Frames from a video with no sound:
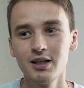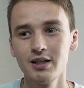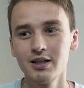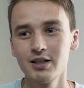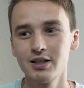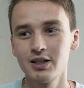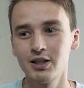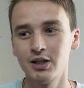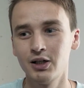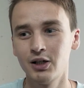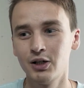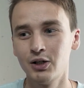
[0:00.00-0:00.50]

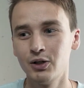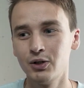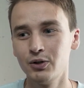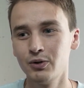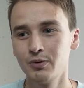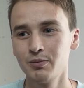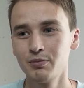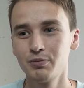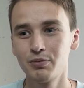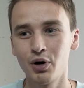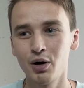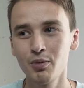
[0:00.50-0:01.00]

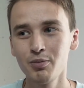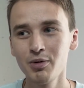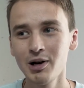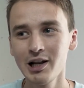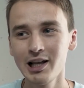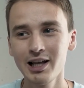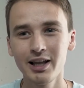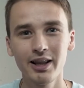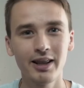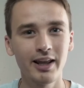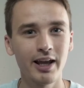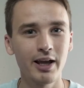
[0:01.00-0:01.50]
So
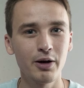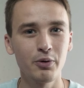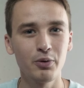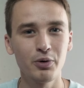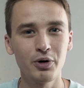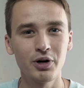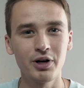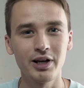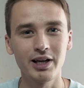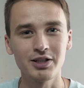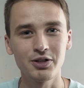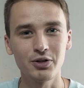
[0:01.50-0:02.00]
probably they
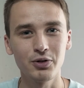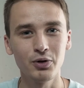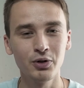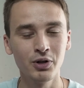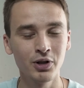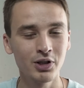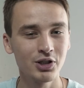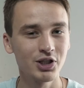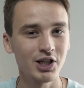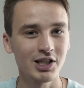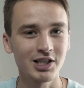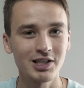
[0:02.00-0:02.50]
were a
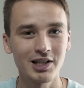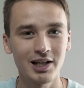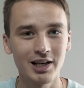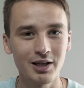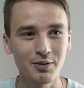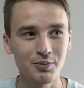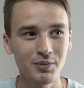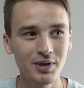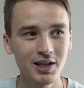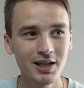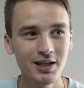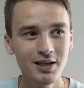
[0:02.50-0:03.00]
student just
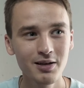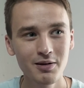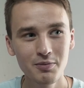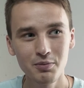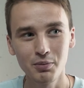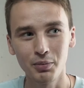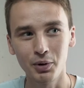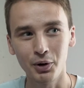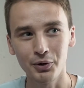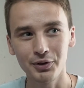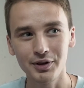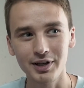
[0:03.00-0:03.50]
like me,
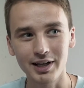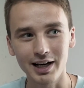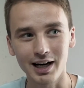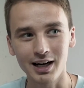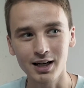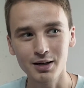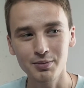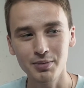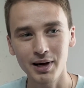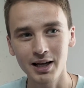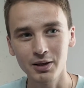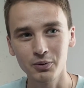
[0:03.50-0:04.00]
bought the
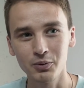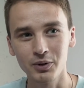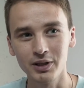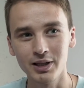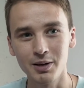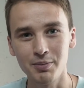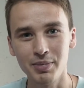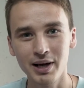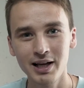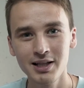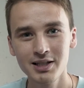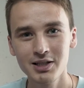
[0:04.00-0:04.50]
iPad with
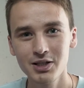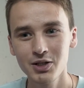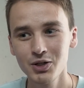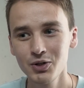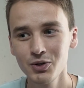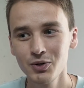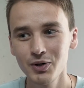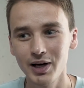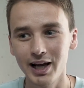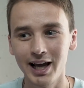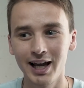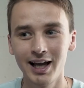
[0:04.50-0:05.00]
the
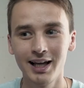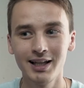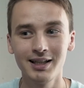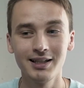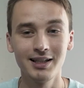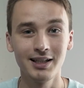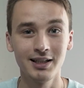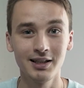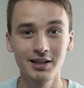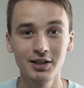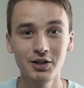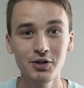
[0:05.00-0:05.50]
pencil and
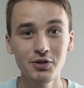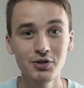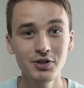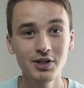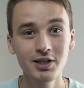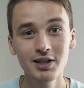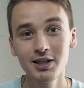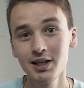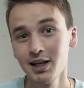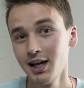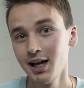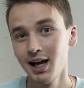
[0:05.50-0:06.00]
didn't use
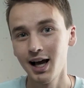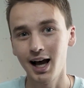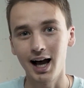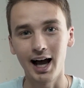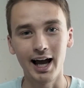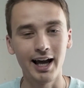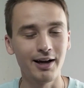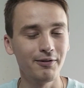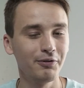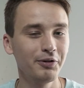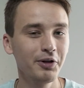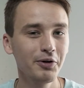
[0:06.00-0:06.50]
it.
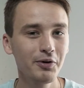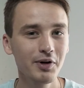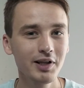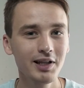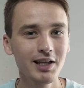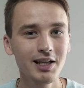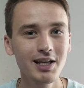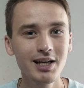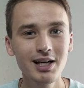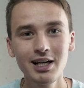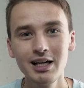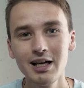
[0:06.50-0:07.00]
I have no
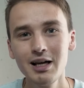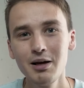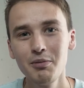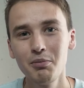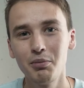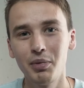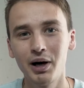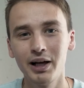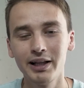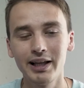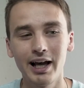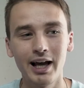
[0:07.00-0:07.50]
idea,
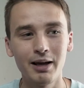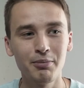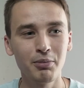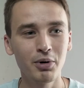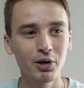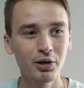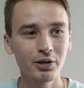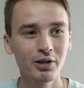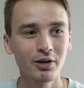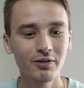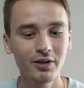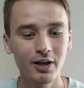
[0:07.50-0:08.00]
but I
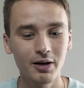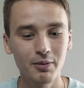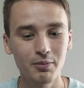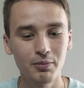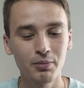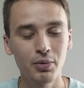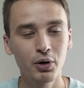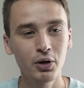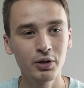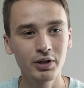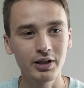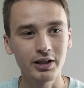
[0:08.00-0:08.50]

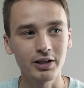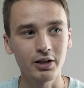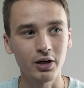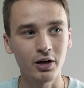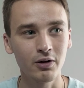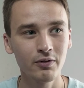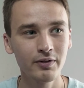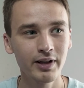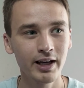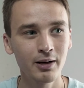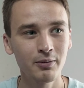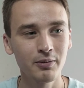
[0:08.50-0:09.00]
bought it
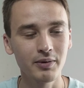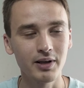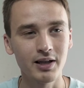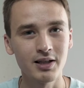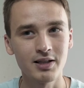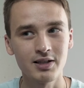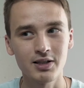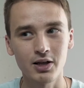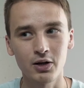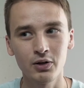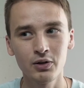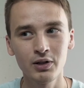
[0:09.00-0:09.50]
all of them.
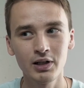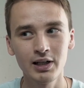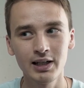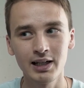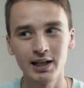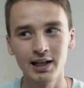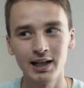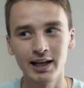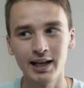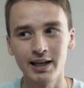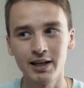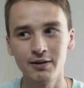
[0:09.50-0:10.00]
It's only
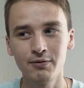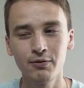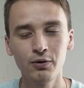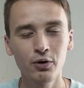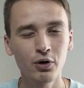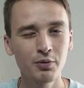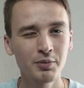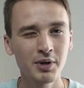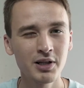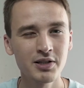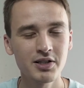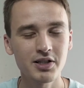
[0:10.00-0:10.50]
like
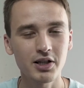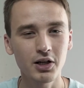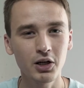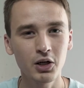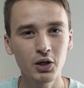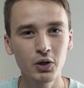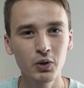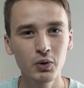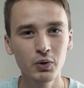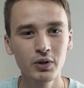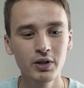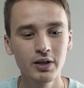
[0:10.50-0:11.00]
4 months
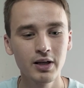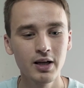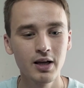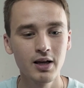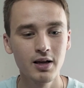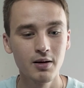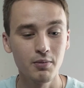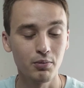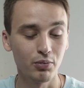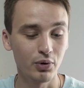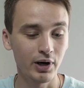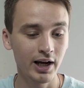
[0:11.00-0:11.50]
old,
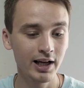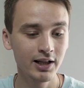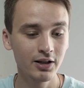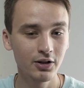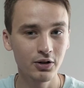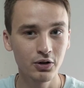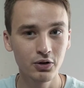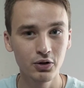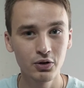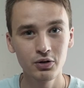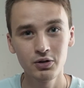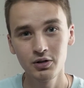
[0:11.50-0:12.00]

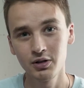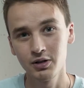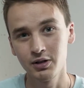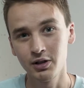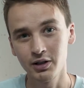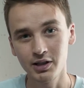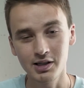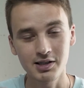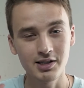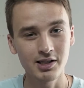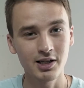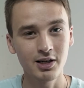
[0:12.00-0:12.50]
brand new,
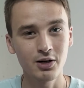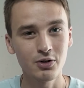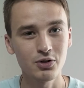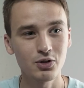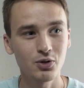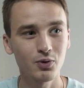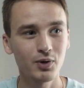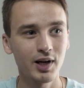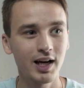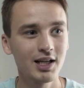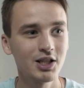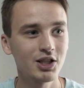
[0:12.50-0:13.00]
not a single
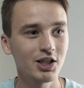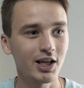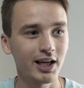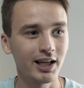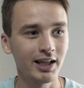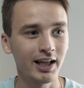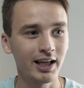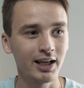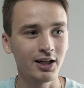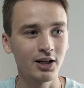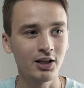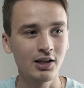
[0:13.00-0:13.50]
scratch,
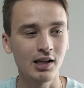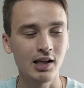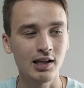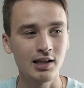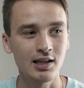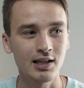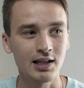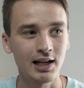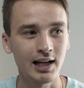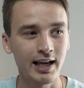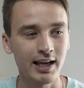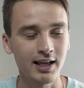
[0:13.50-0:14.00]
and I got
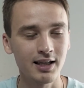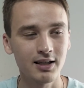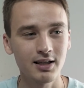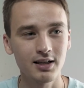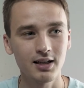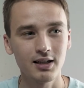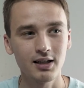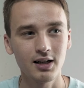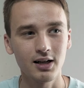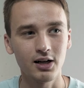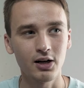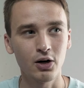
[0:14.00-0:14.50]
it like
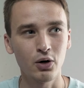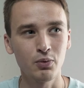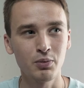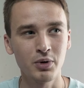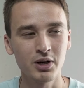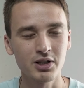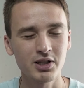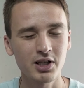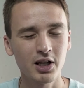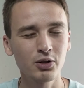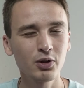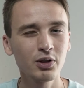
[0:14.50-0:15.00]

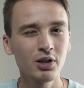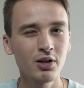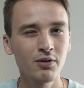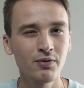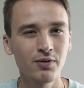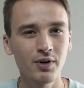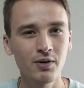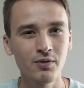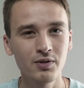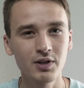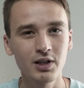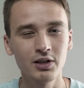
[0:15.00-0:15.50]
almost
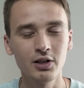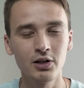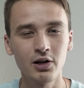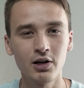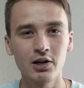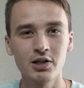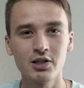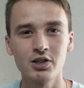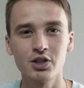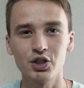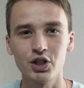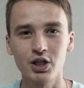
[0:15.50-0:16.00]

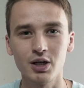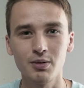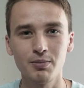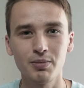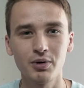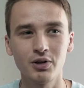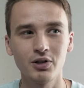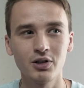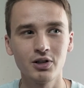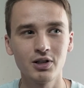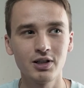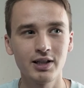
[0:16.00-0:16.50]
$150
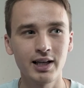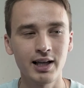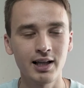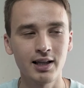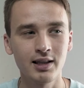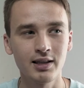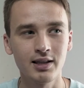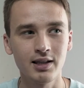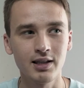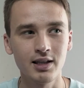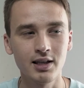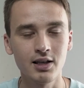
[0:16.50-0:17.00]
cheaper
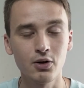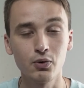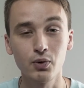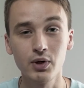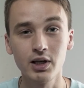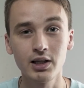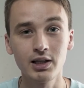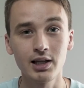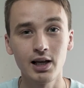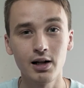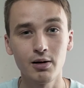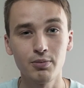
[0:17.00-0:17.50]
than the
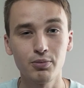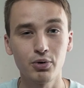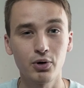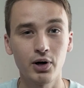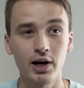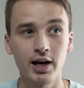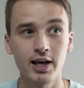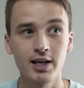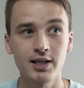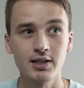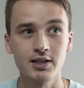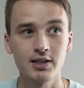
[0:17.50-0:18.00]
retail
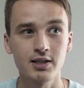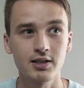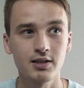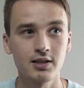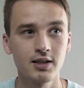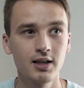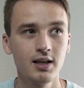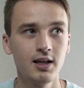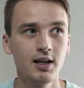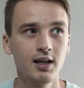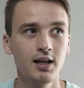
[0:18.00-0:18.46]
price.